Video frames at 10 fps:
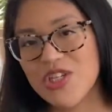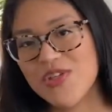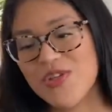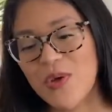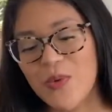
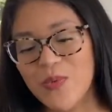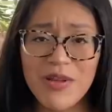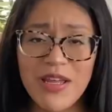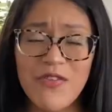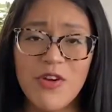So
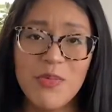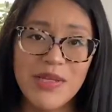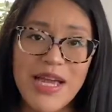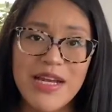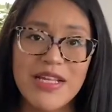if you're
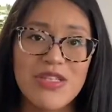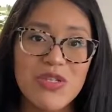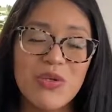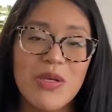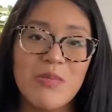planning
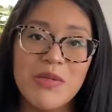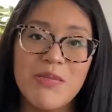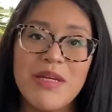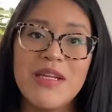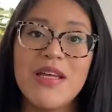to
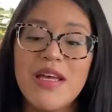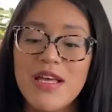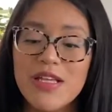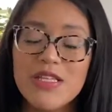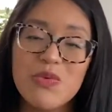implement
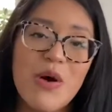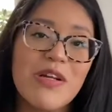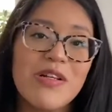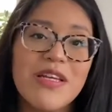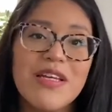
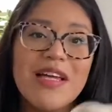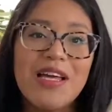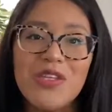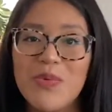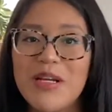swaddling, I
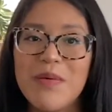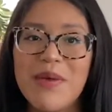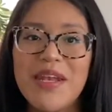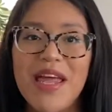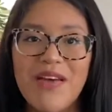do
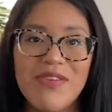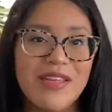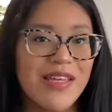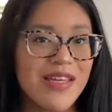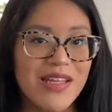recommend having
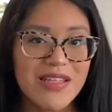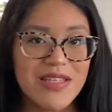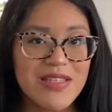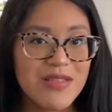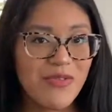like at
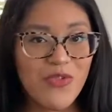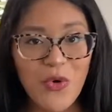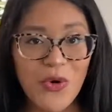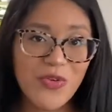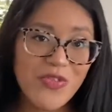least 4
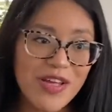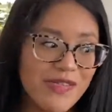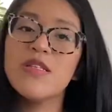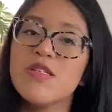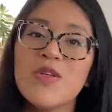or 5.
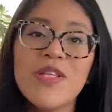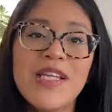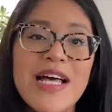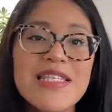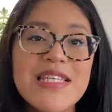So the
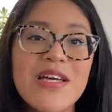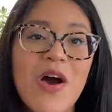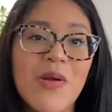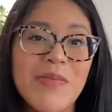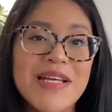last thing
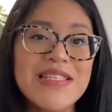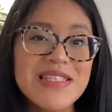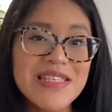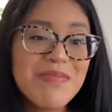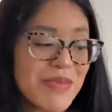on my
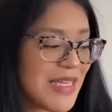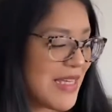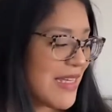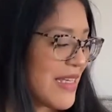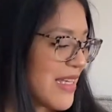
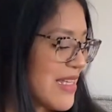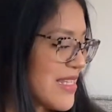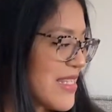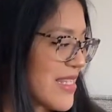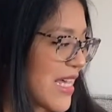sleeping
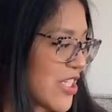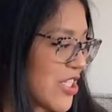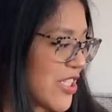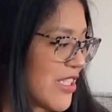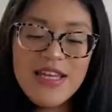
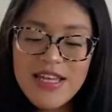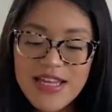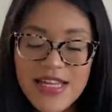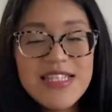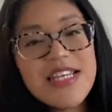section
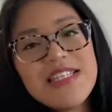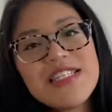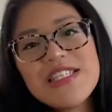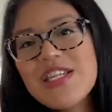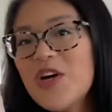is a
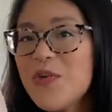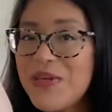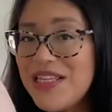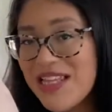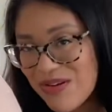Snuggle
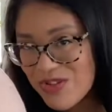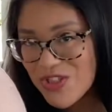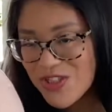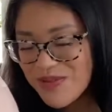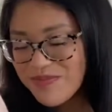Me
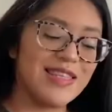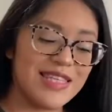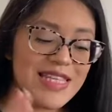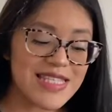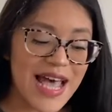lounger.
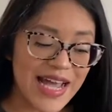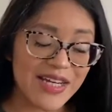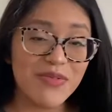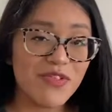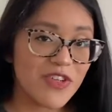This
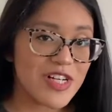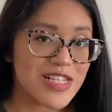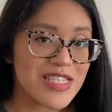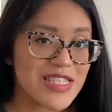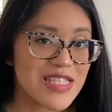item for
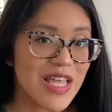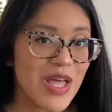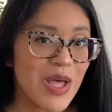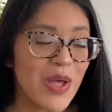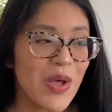us
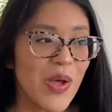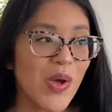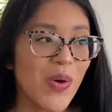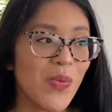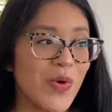
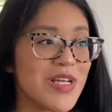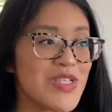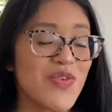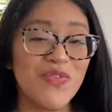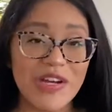was
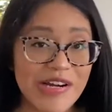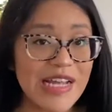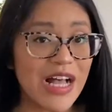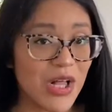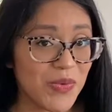very
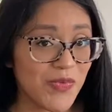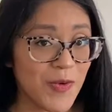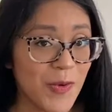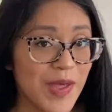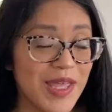
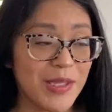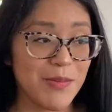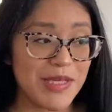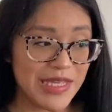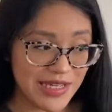helpful in the
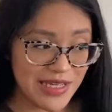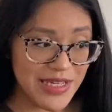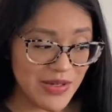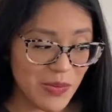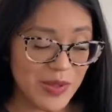beginning
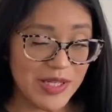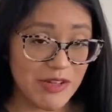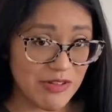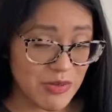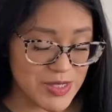when
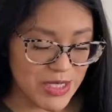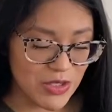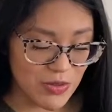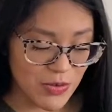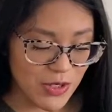Lovely was a
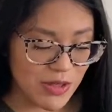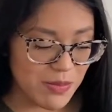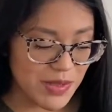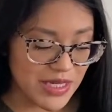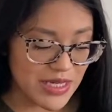newborn,
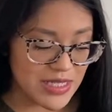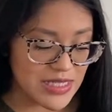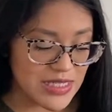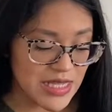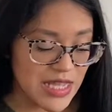because
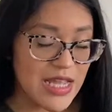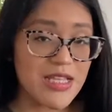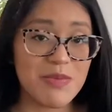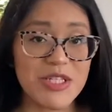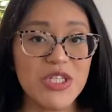
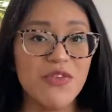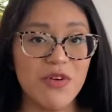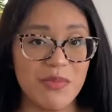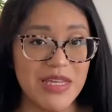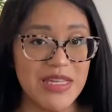especially for
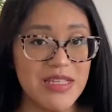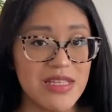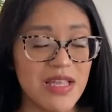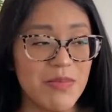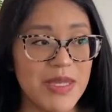me,
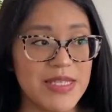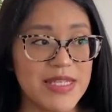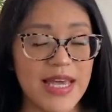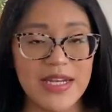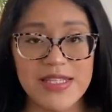because I
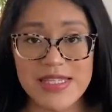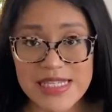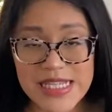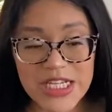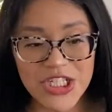had a
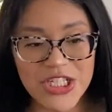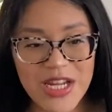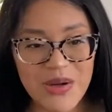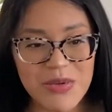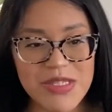C-section,
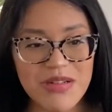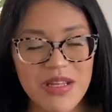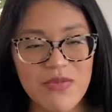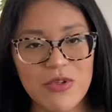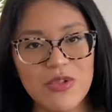I wasn't
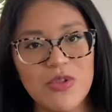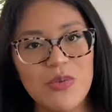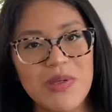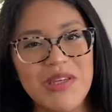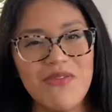able to
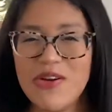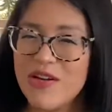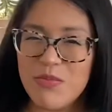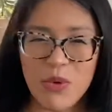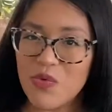be
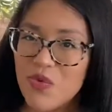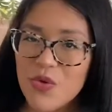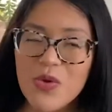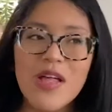very mobile.